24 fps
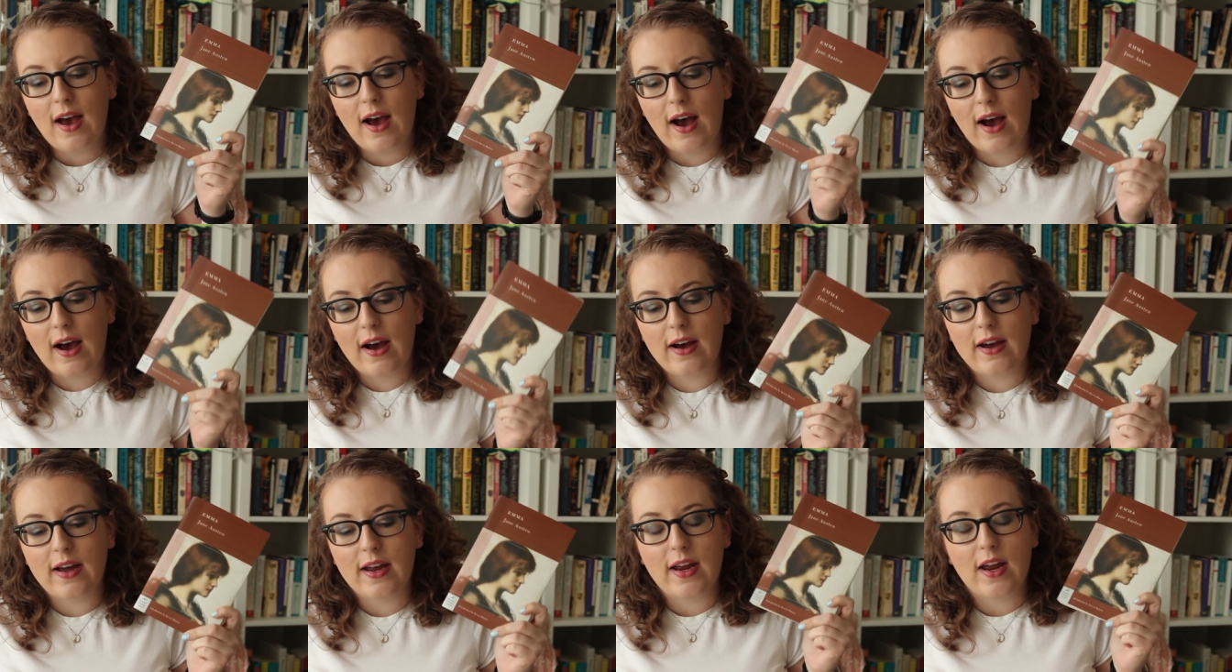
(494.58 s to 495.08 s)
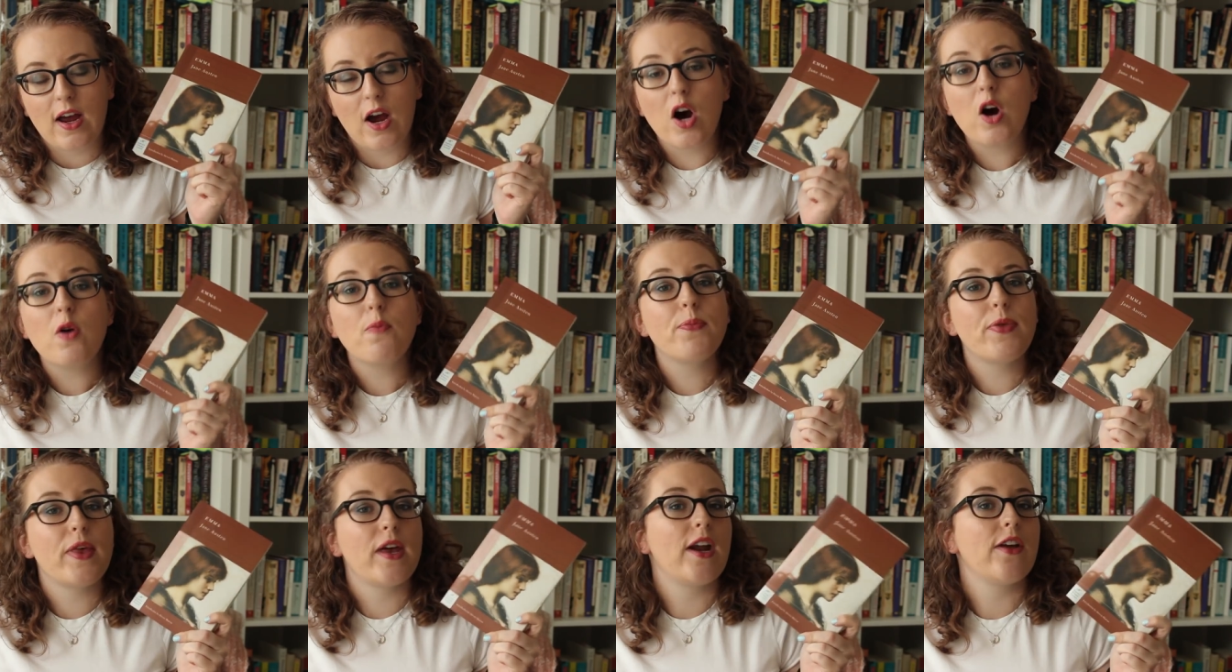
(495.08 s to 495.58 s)
I
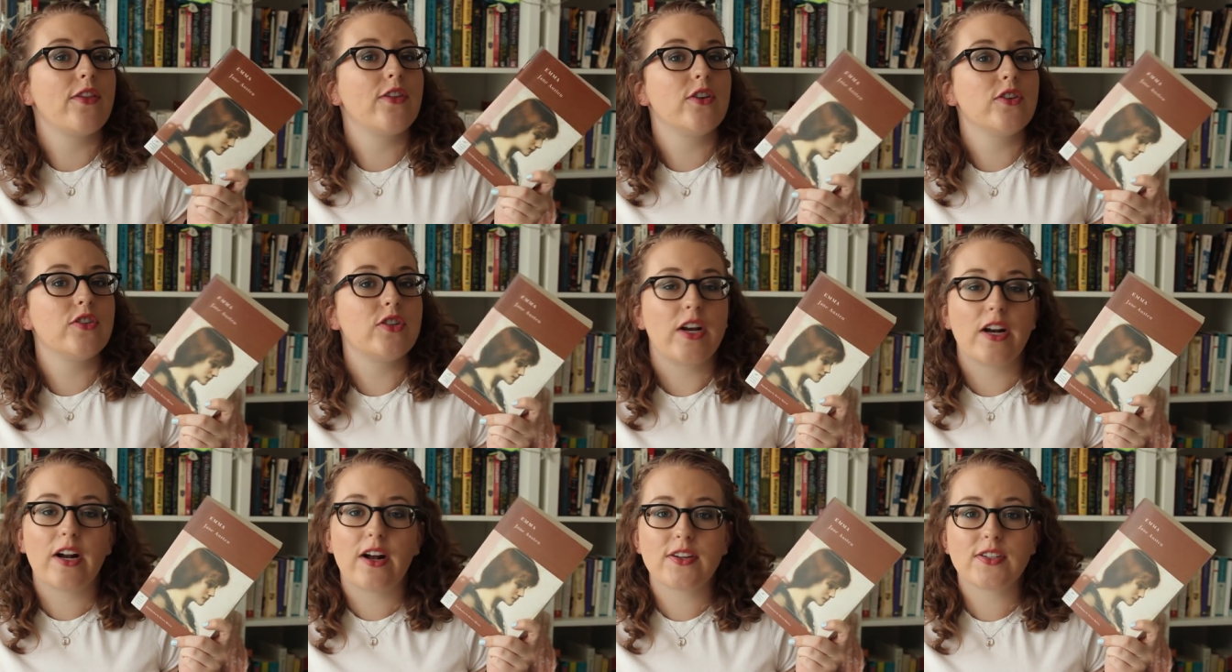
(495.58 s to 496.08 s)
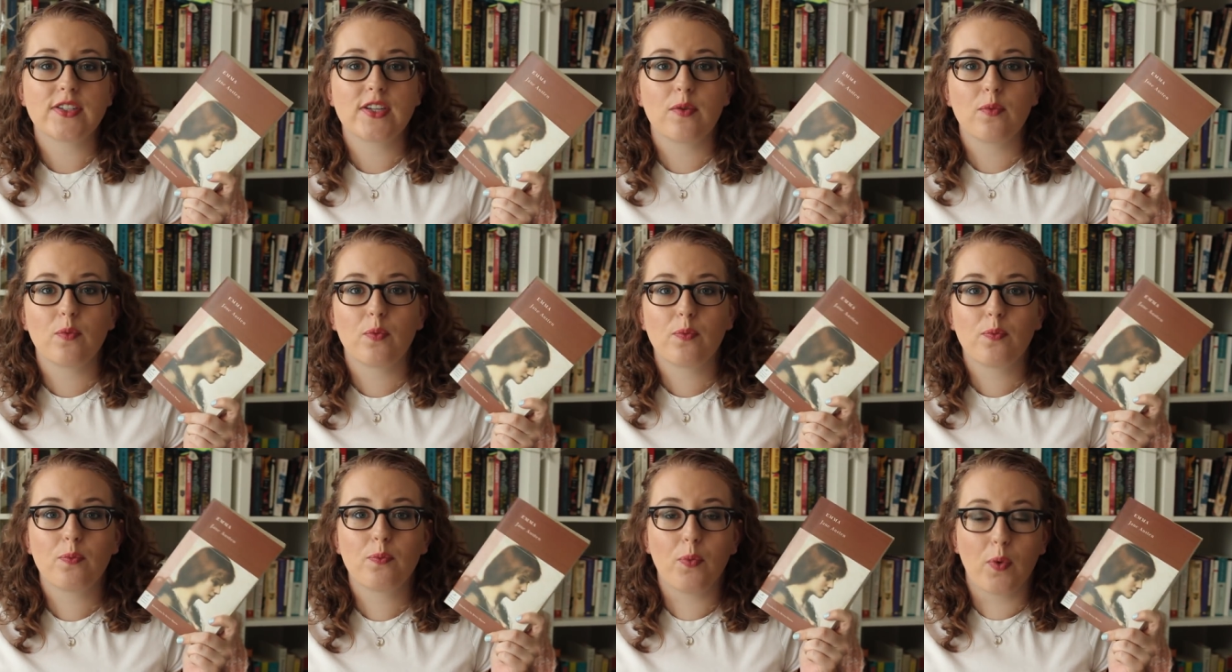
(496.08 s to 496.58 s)
hope that other Jane
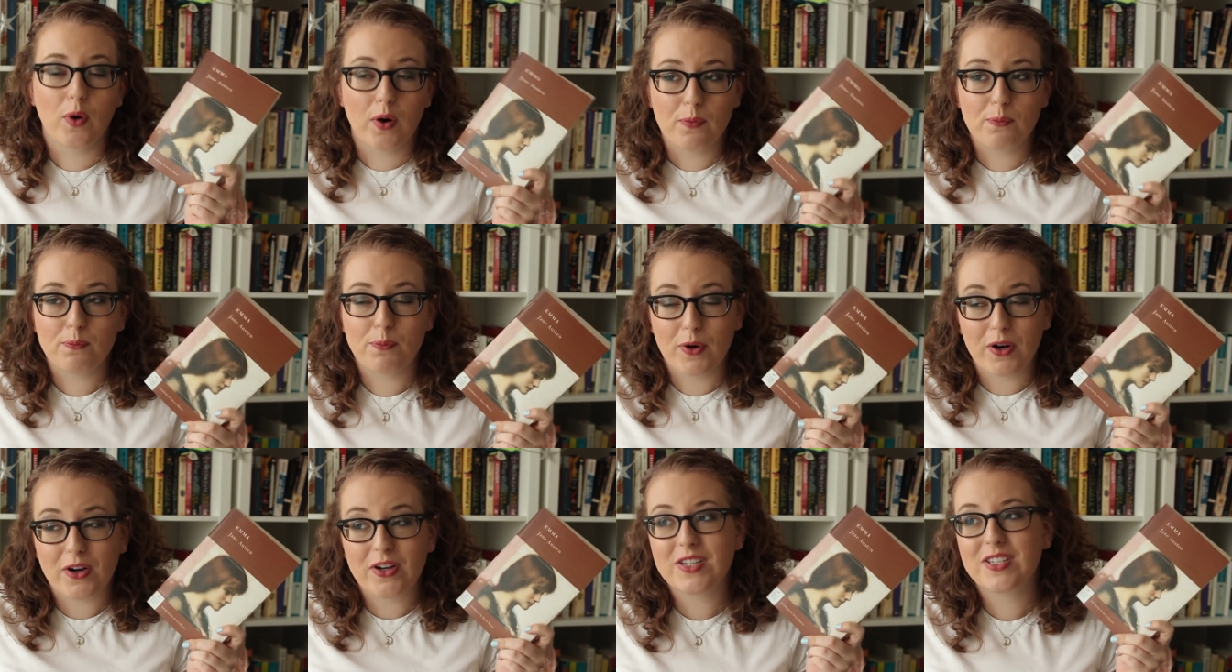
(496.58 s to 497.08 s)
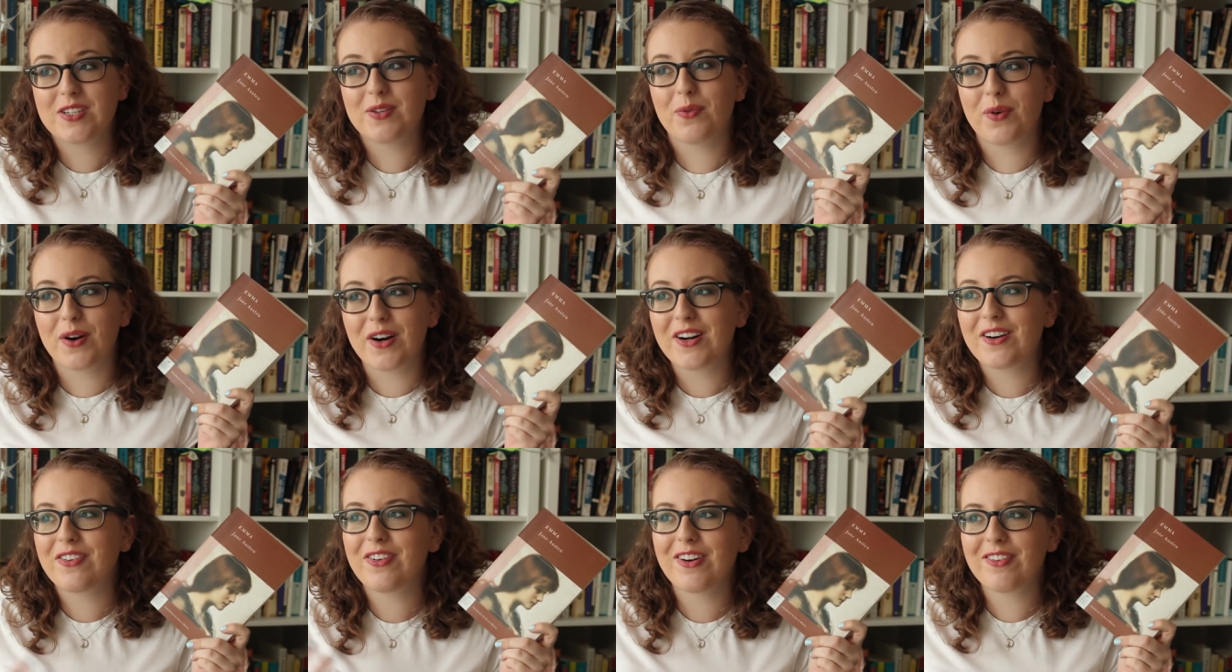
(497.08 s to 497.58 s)
Austen work books
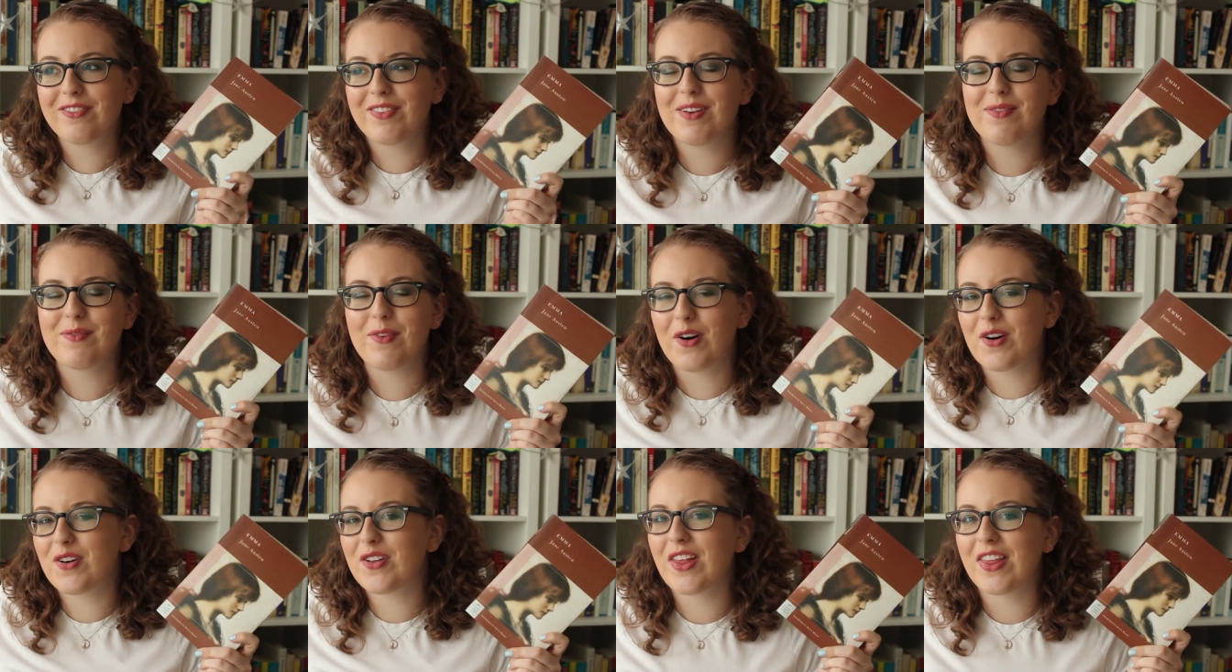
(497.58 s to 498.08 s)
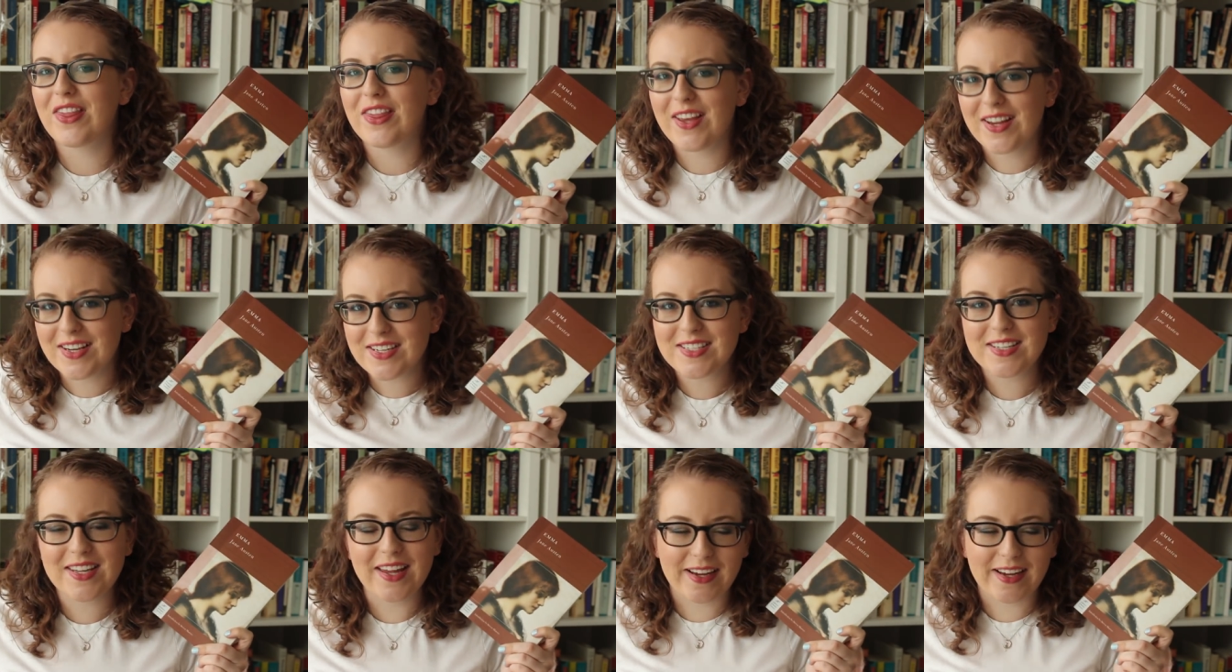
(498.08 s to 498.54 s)
work for me more than this.